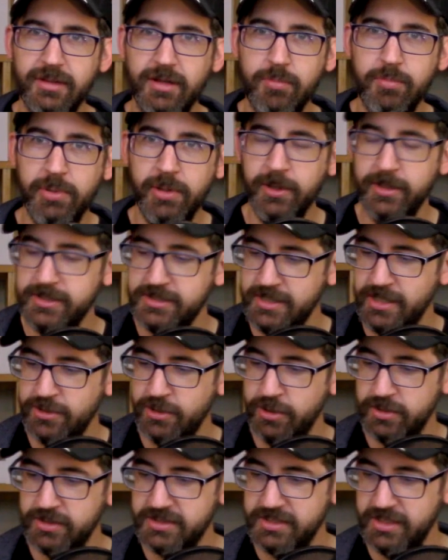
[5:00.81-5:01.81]
abilities I
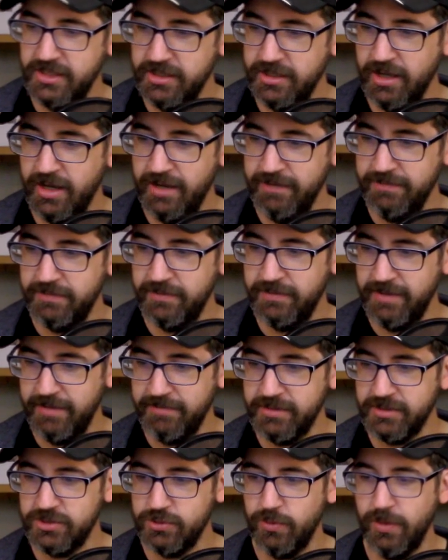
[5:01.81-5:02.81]
noticed key off of
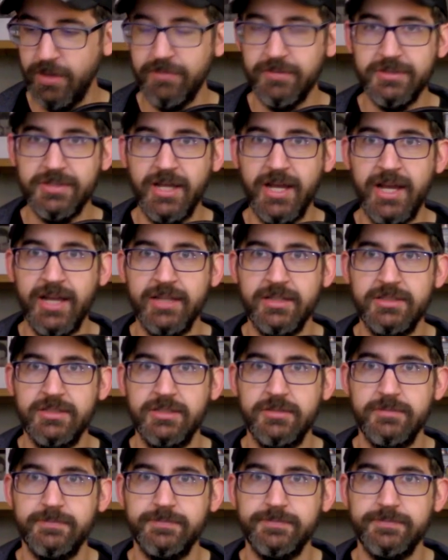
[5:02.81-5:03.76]
having 12 attacks.